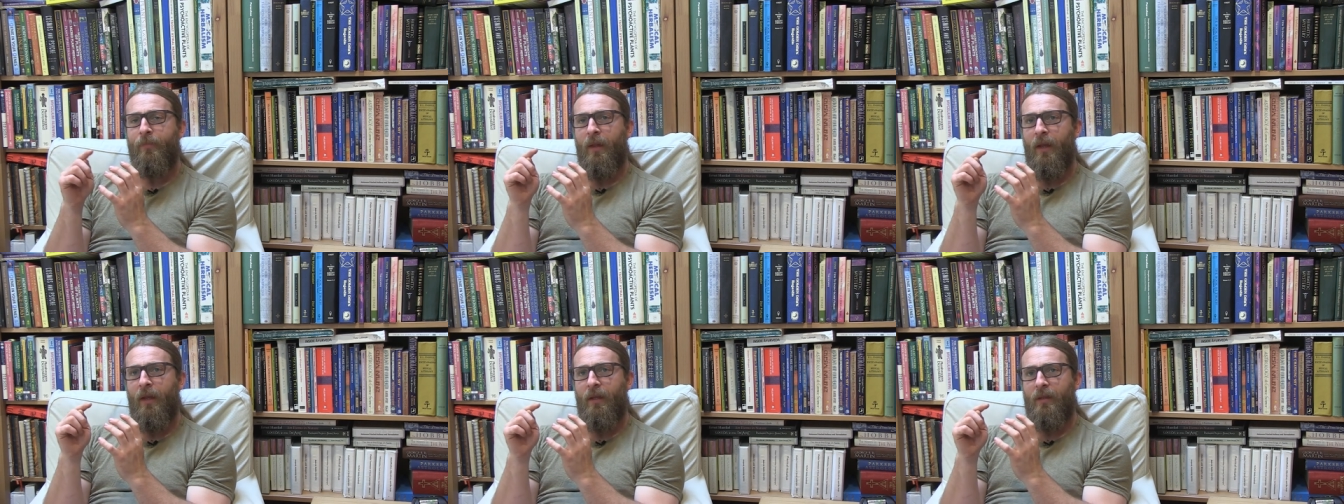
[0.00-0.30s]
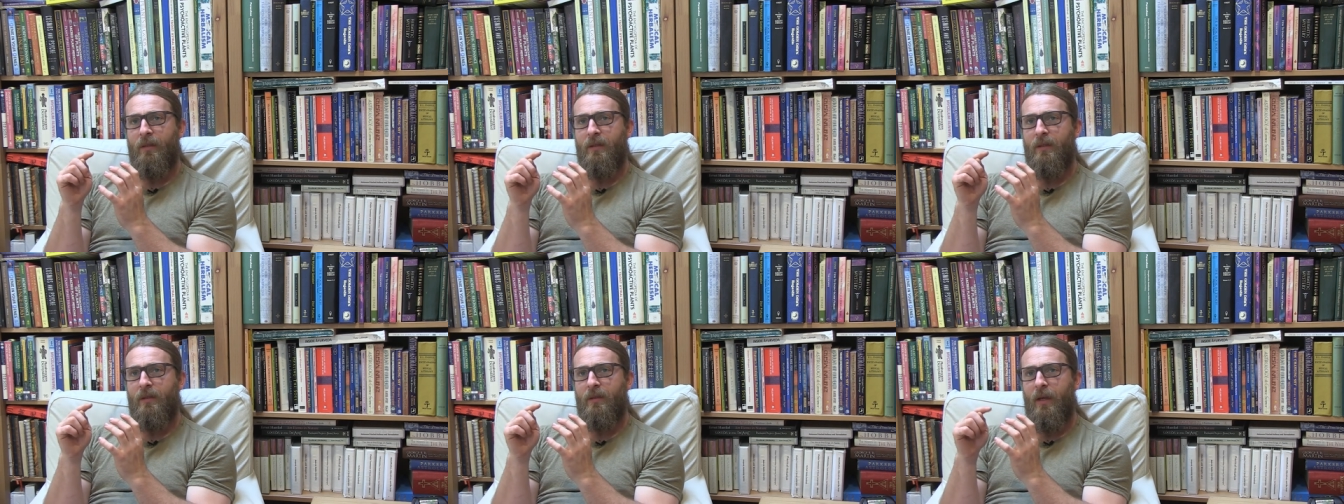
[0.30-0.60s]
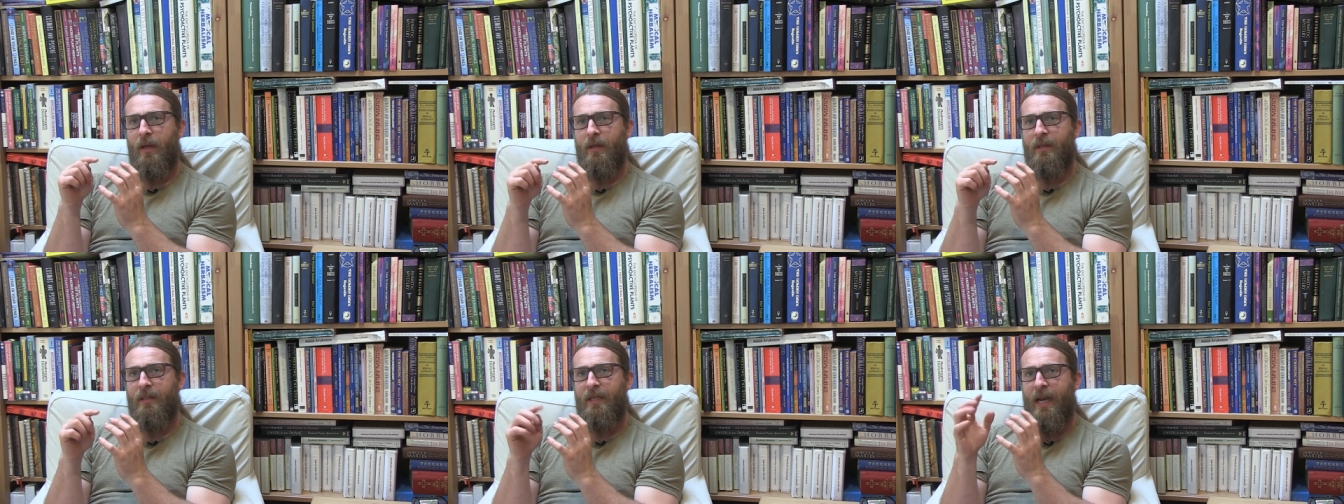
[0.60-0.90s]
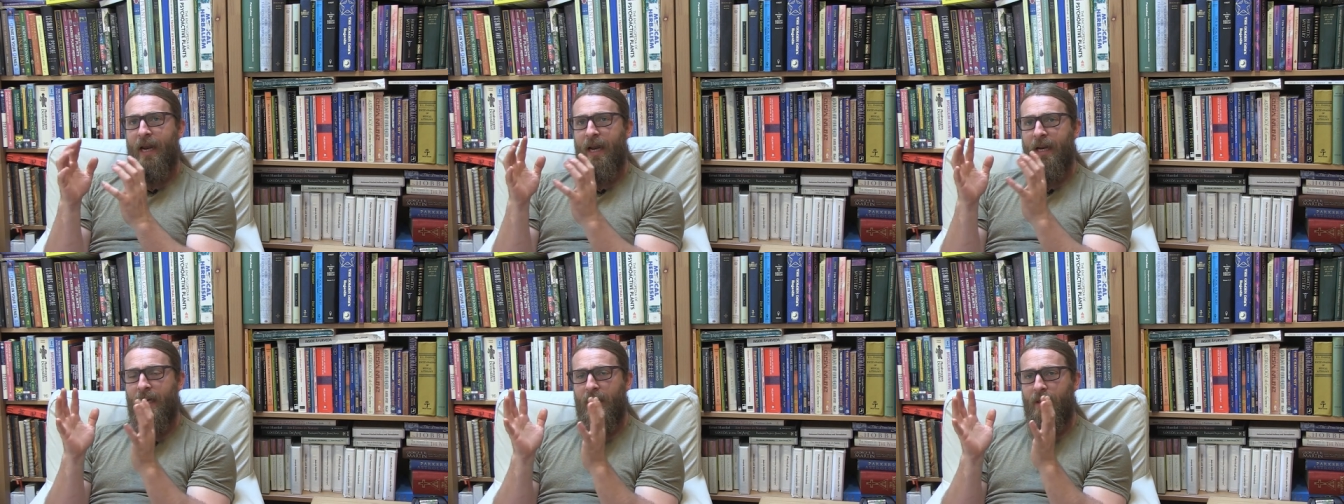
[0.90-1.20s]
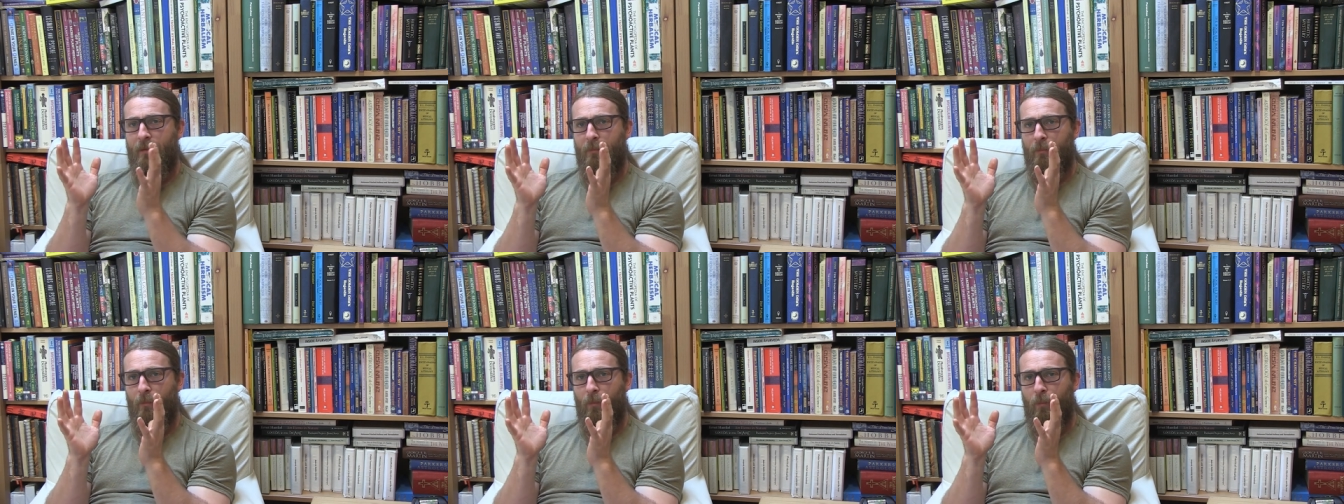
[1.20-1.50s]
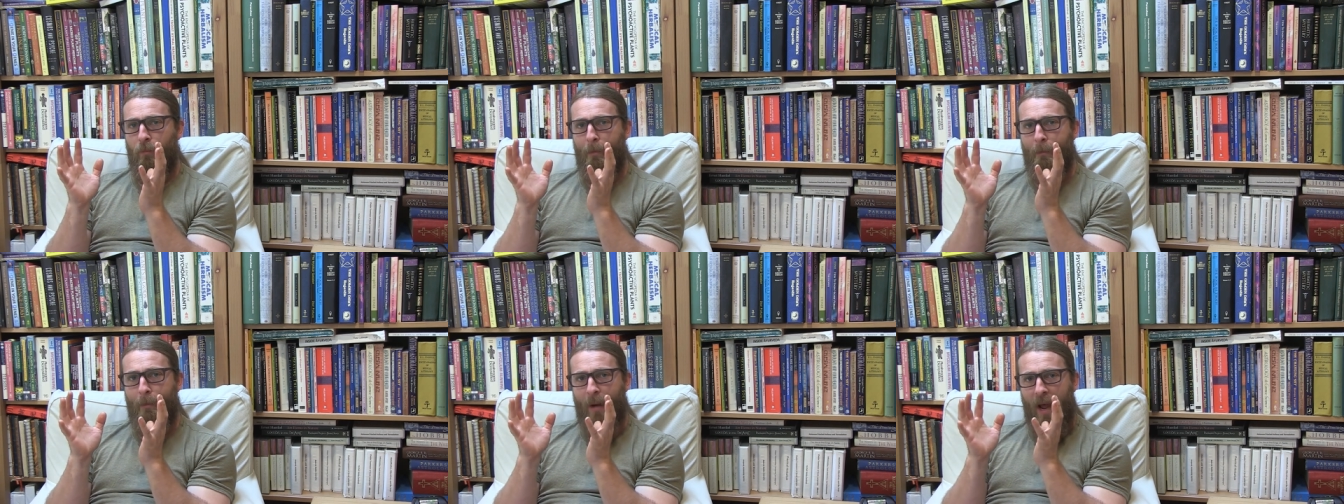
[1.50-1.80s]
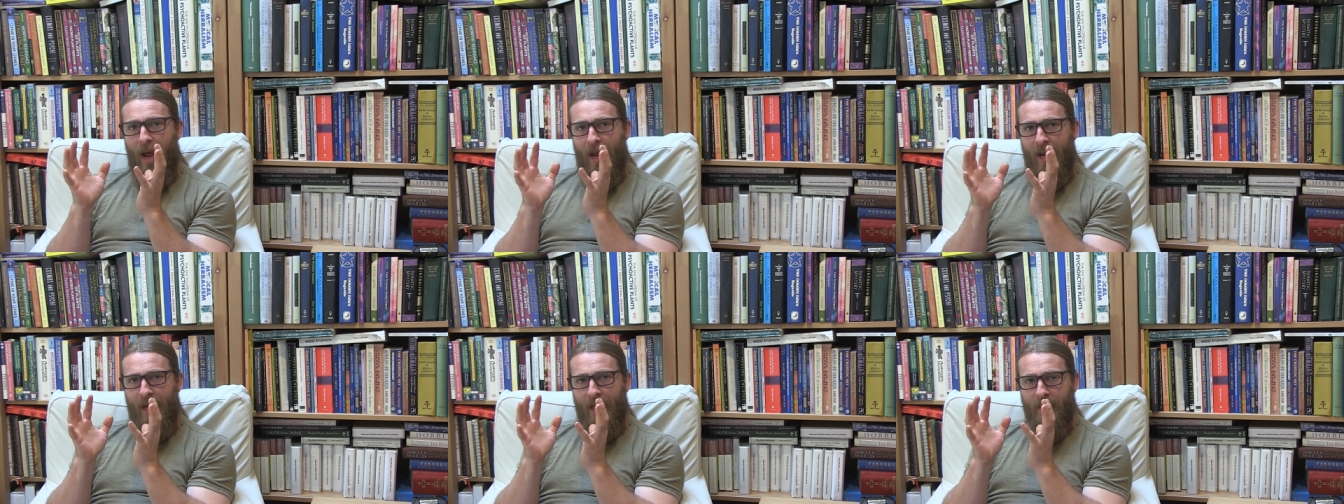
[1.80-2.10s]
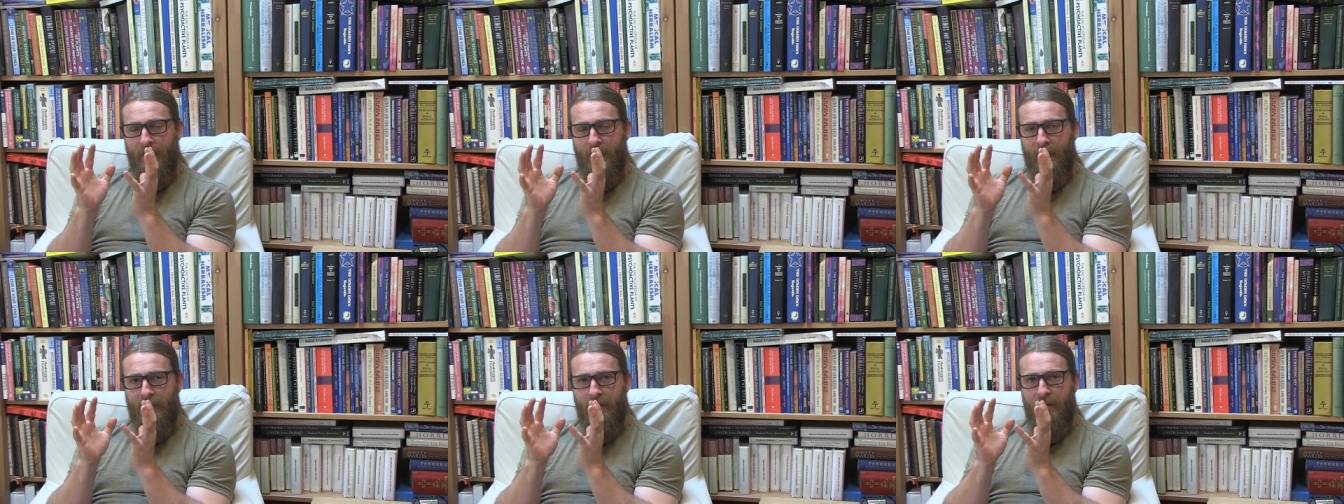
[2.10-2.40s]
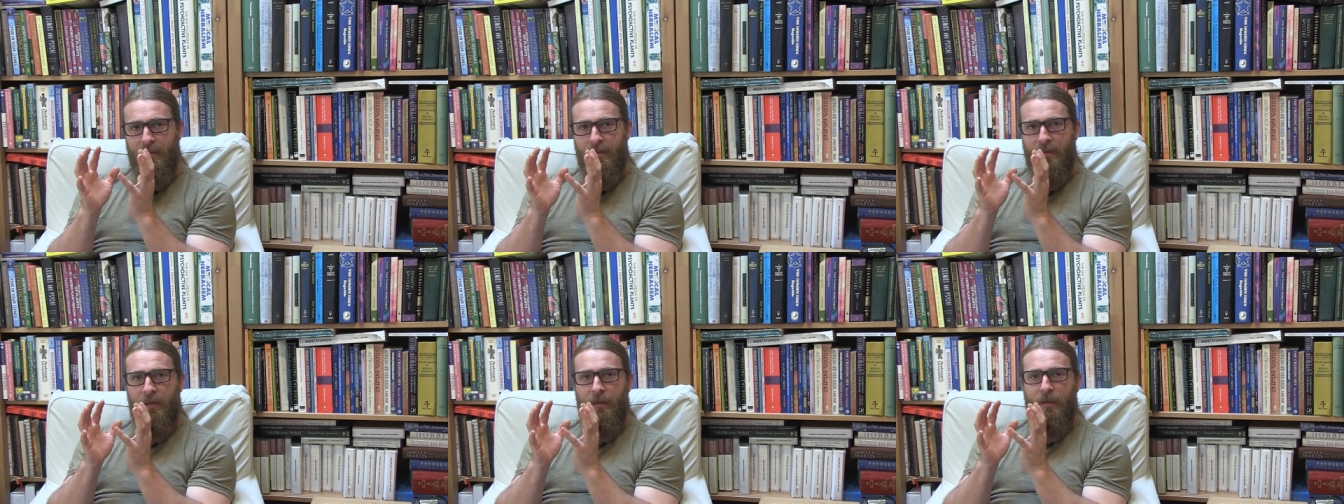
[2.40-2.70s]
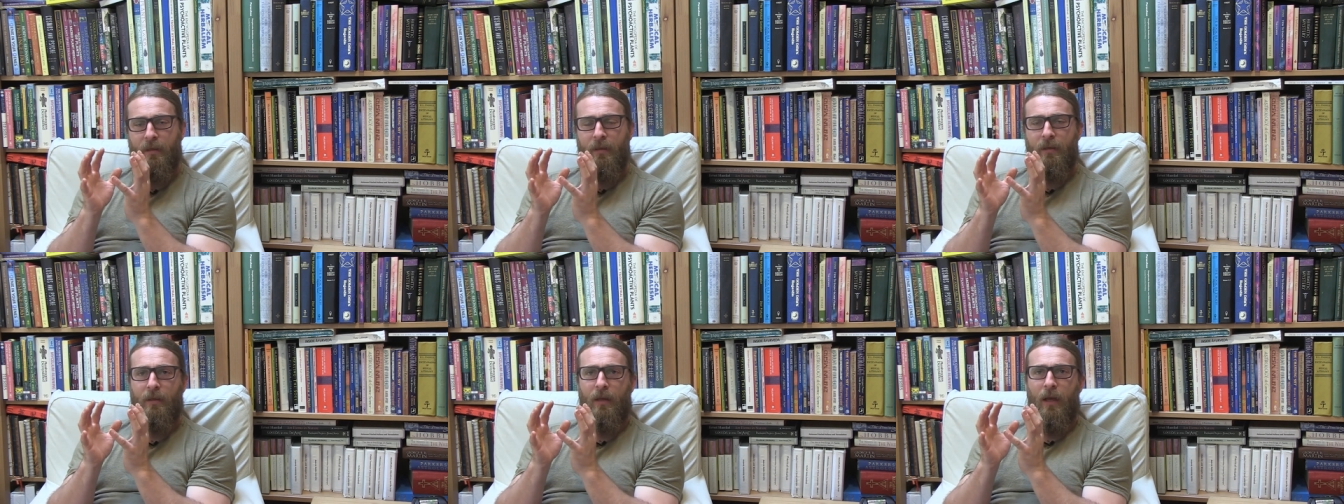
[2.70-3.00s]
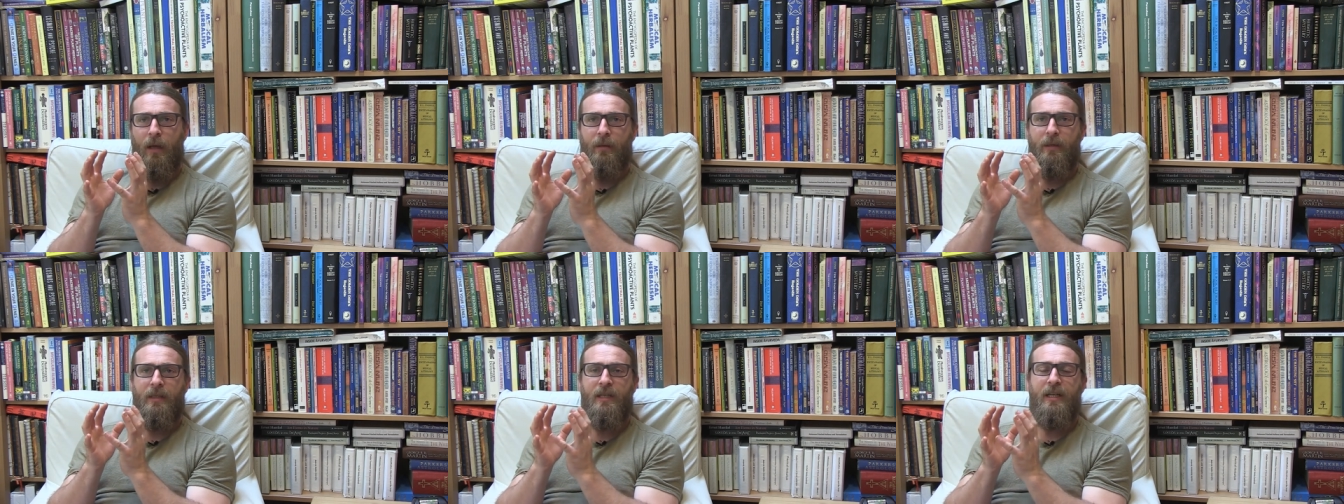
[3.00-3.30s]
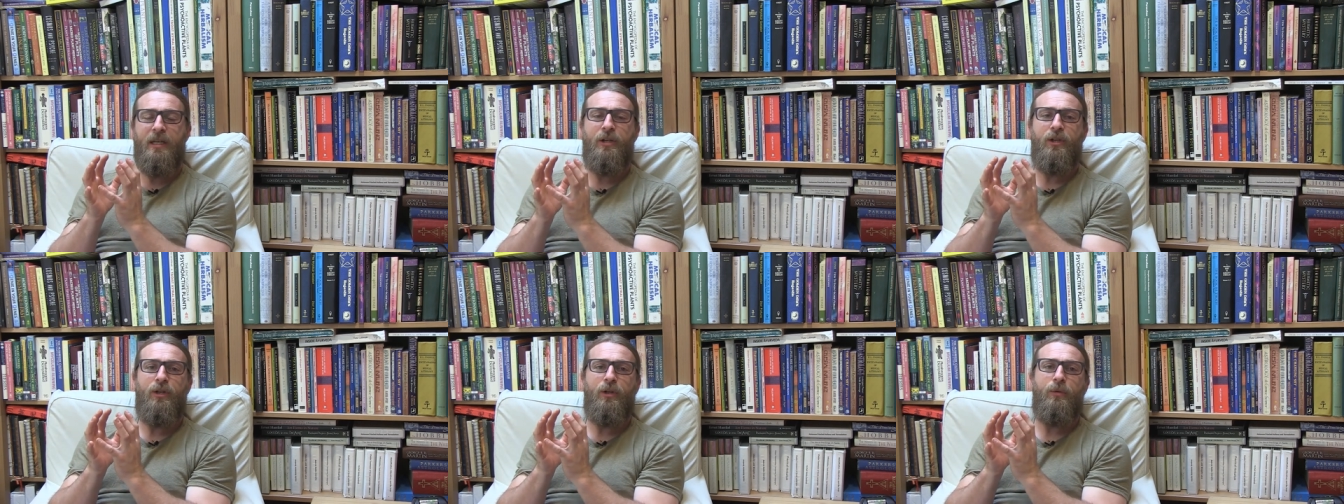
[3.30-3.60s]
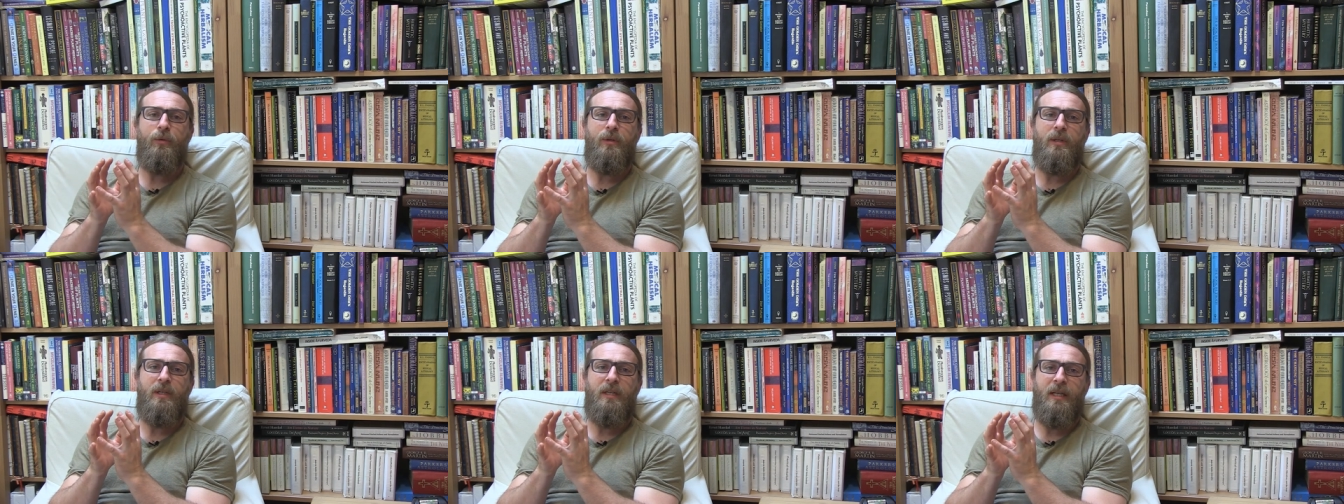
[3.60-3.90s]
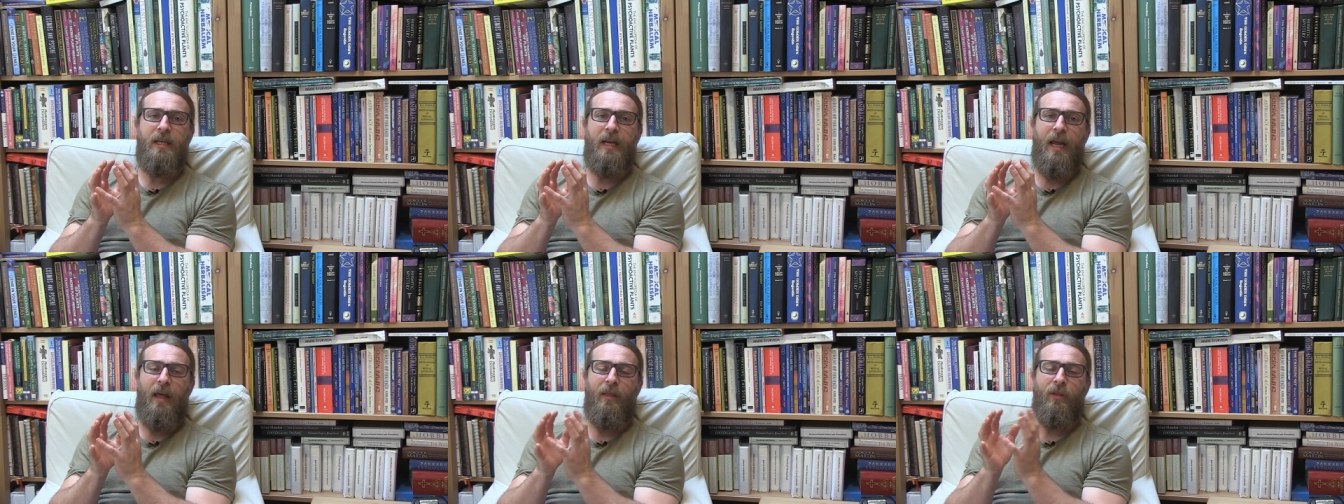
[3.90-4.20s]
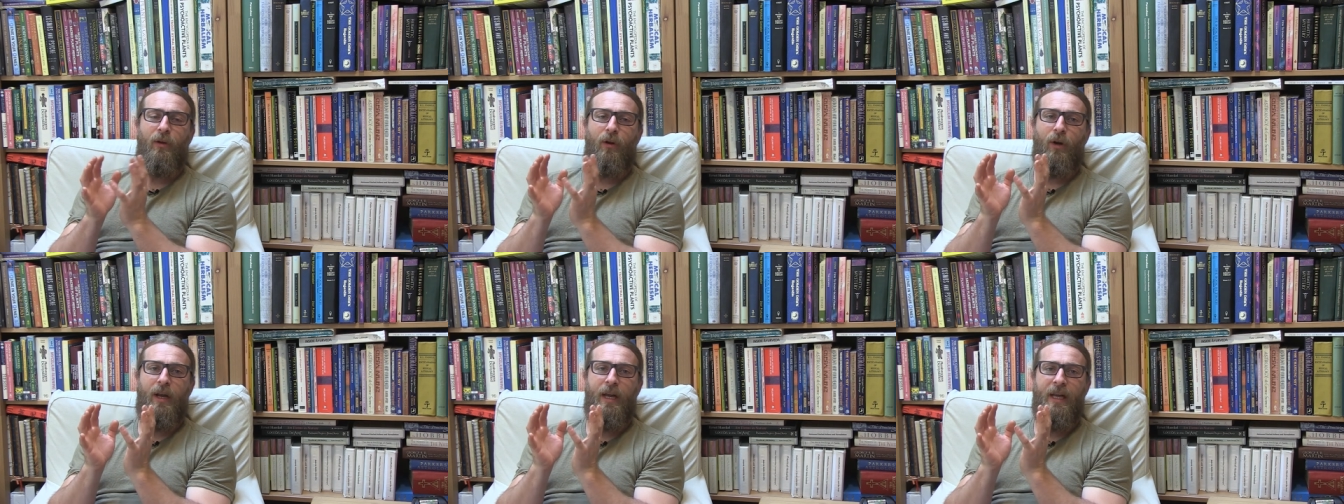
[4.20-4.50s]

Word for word: it's a tannin binds uh, tissues together.